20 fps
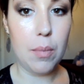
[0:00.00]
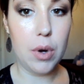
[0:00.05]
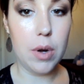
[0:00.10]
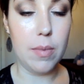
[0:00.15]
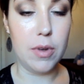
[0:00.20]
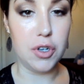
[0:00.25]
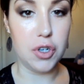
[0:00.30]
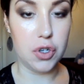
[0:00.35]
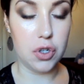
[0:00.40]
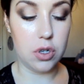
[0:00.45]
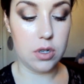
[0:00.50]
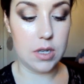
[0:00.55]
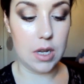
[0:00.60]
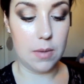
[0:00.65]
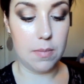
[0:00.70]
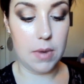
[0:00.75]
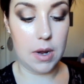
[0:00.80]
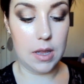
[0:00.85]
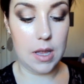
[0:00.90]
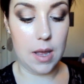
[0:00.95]
Pretty much just looks
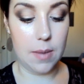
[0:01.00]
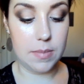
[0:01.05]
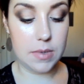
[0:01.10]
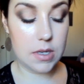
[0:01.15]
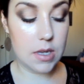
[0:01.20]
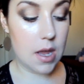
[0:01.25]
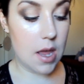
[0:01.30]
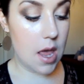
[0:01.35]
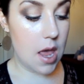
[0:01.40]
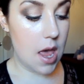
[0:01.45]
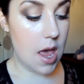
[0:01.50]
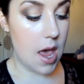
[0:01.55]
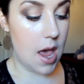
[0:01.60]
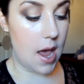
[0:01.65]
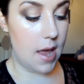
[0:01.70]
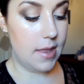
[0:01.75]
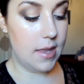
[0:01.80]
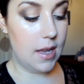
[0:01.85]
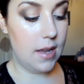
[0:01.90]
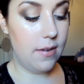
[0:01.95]
like my lips.
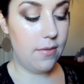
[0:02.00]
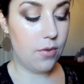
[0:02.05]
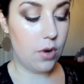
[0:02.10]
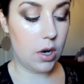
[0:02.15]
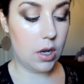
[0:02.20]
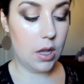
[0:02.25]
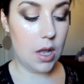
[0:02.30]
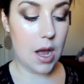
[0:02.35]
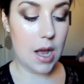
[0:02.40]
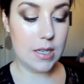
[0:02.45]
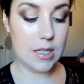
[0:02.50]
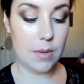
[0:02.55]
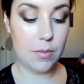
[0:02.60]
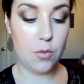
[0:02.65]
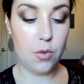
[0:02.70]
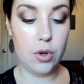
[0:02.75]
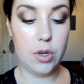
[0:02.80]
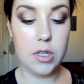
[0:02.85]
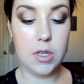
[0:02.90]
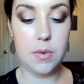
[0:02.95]
And then for gloss,
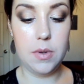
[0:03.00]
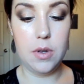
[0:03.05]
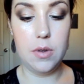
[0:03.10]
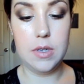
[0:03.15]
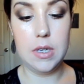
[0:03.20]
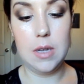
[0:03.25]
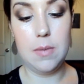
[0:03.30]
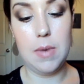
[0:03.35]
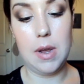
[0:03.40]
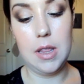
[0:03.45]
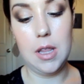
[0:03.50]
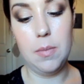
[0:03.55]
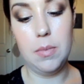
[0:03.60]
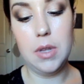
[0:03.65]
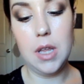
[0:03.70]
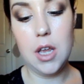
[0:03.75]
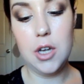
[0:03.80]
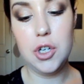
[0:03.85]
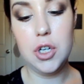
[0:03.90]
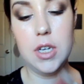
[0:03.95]
I'm going to be using my
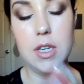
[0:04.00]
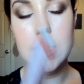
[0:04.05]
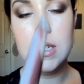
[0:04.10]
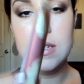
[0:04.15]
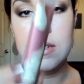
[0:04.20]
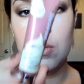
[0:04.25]
Lip Luscious